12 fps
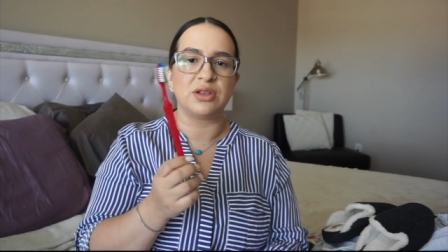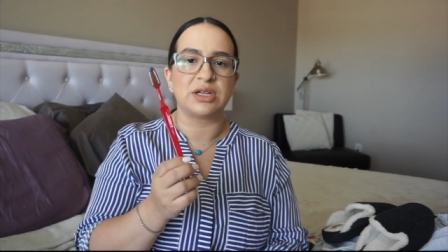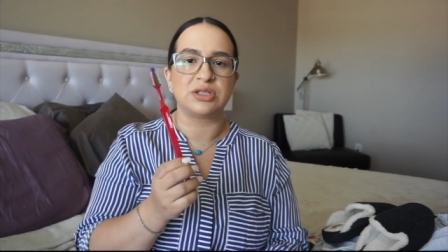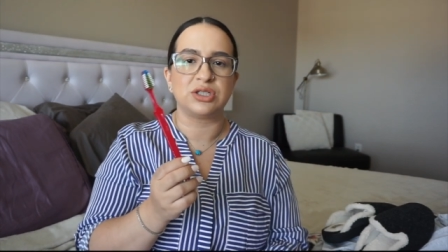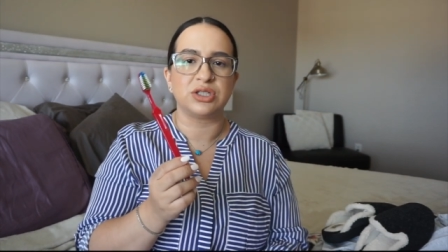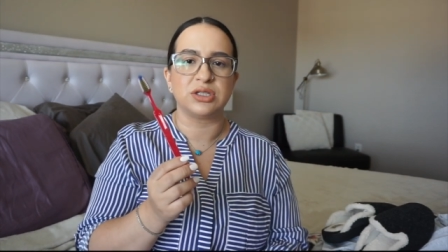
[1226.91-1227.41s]

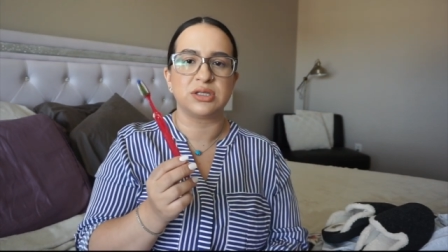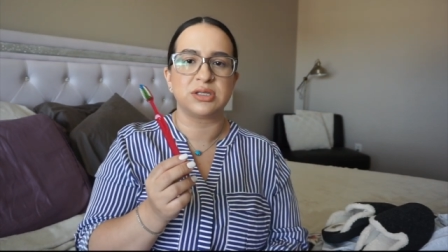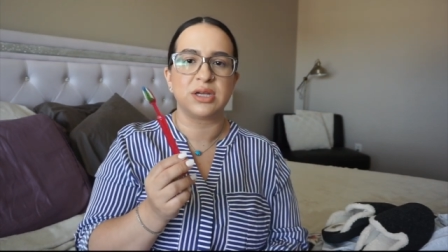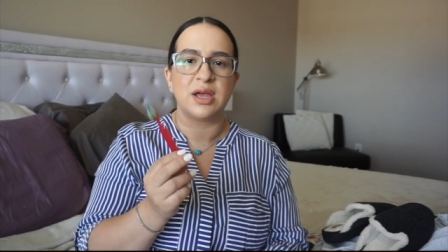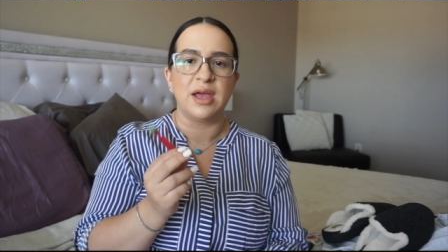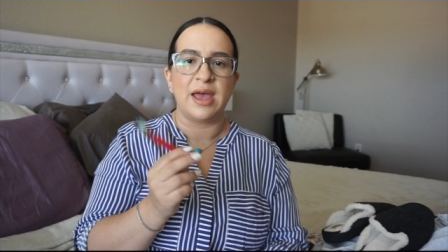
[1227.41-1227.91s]
That's just
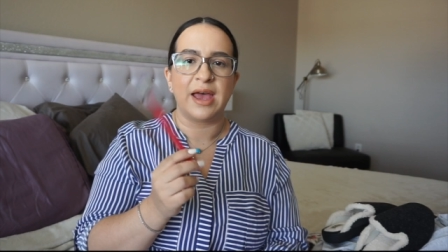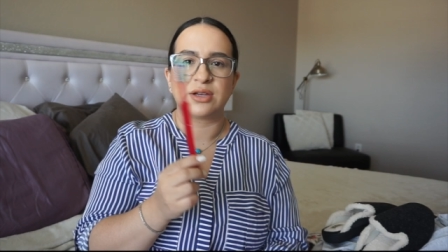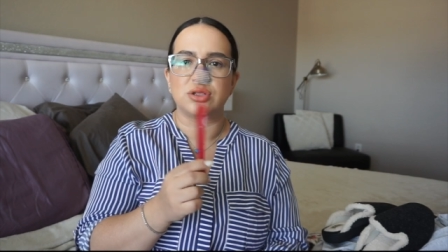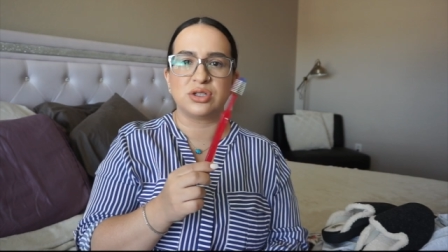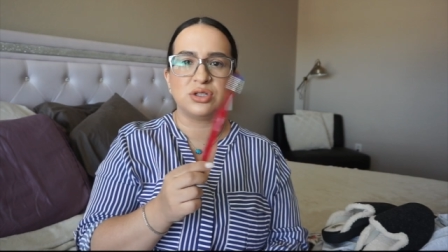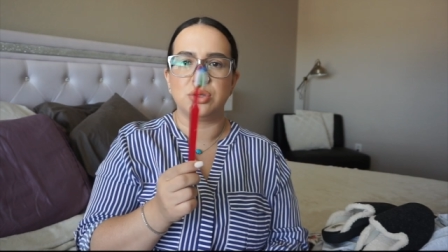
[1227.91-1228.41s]

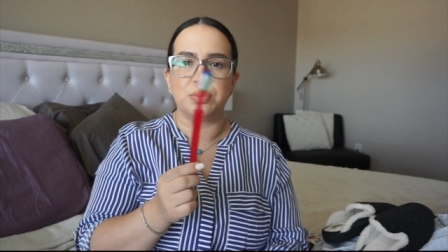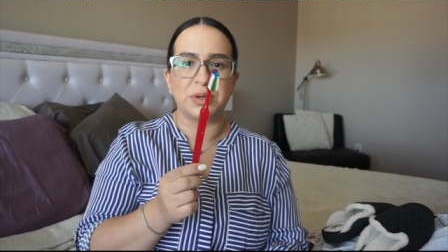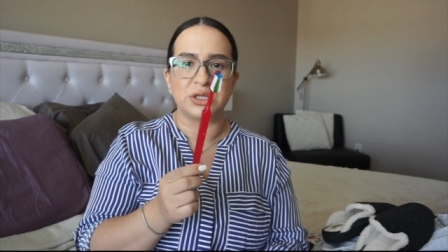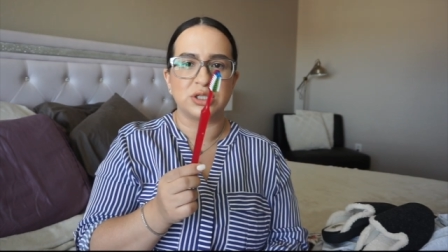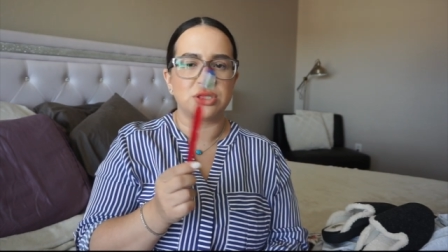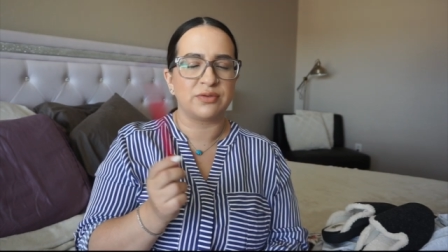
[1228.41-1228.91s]
extra
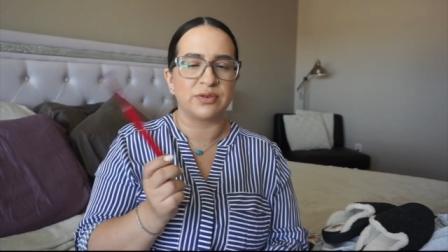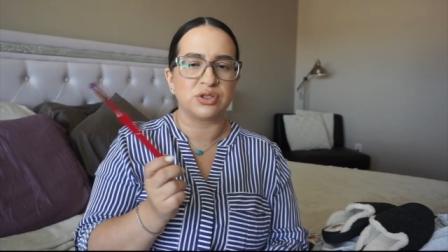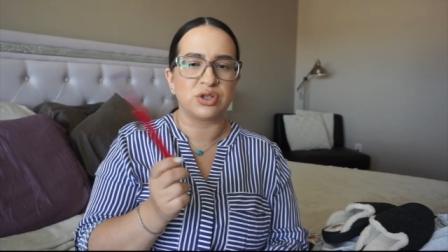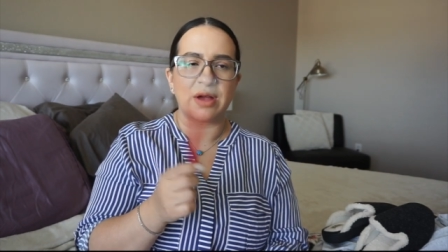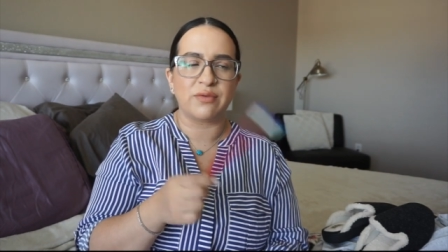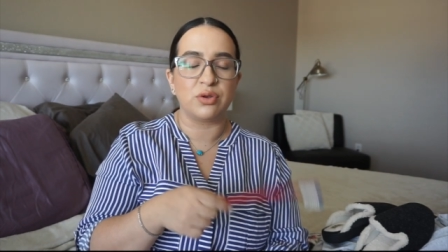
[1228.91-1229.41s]
toothbrushes for
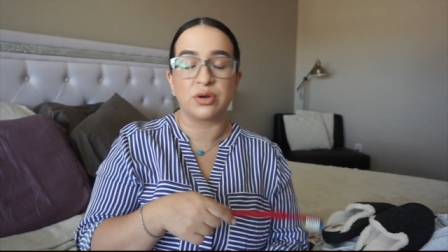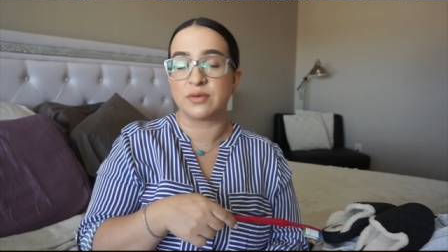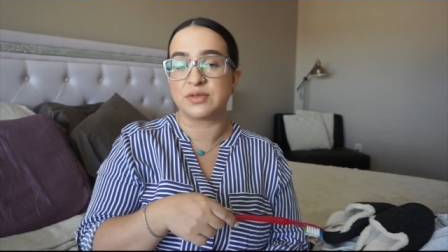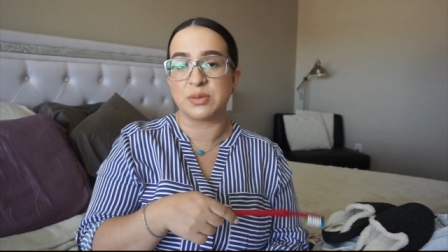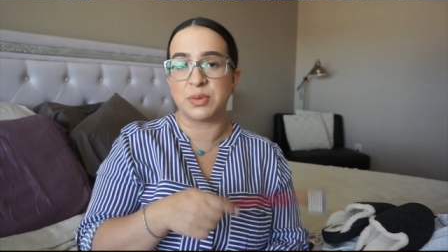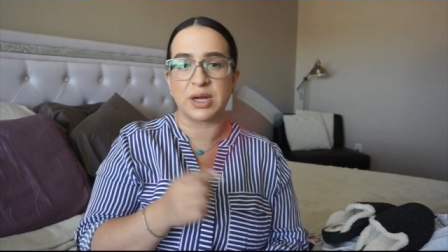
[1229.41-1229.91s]
travel or if
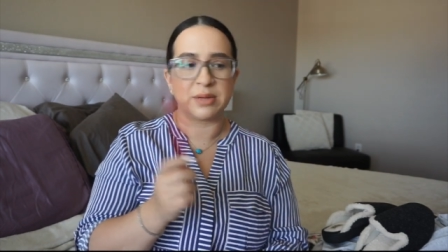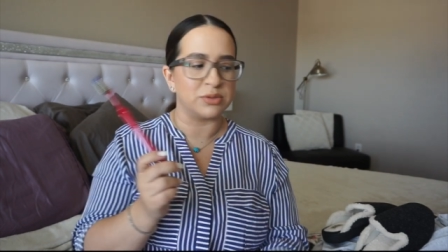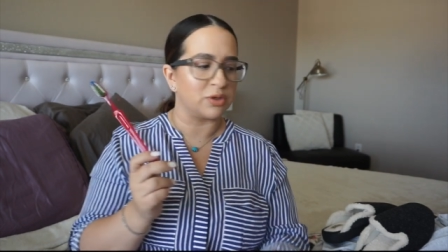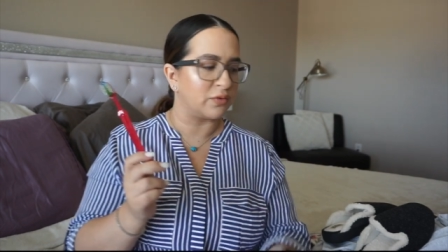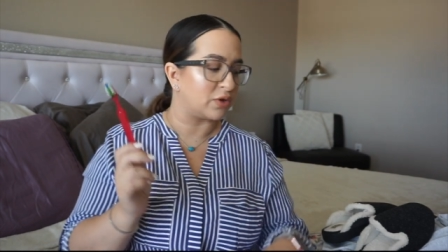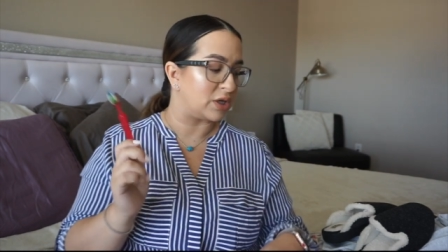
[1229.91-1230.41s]
someone comes
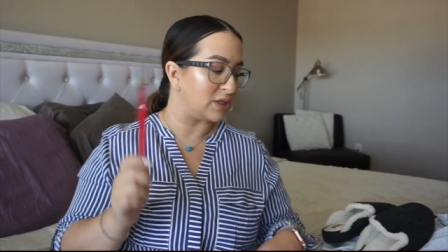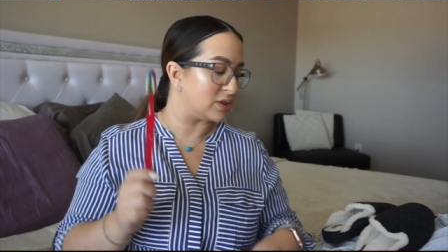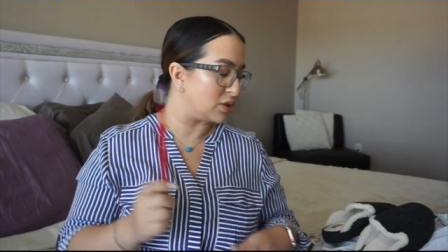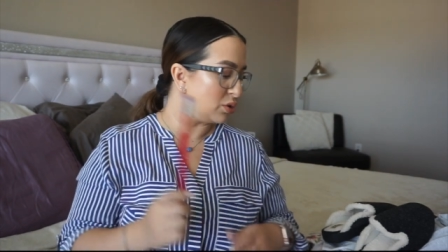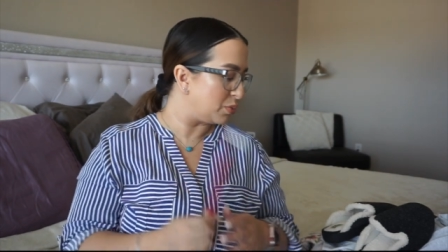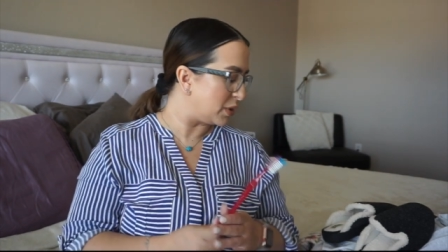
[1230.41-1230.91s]
over and needs a
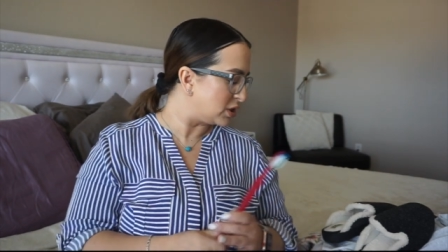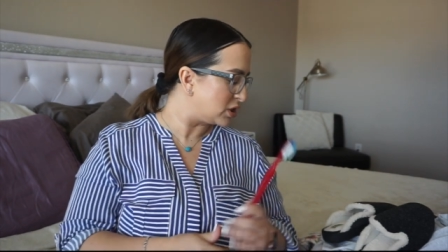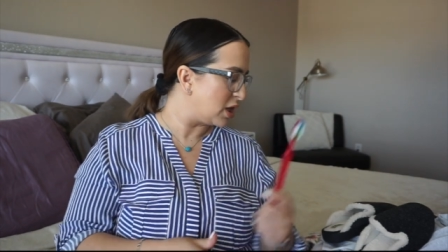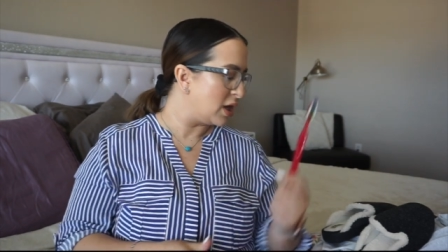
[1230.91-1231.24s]
toothbrush.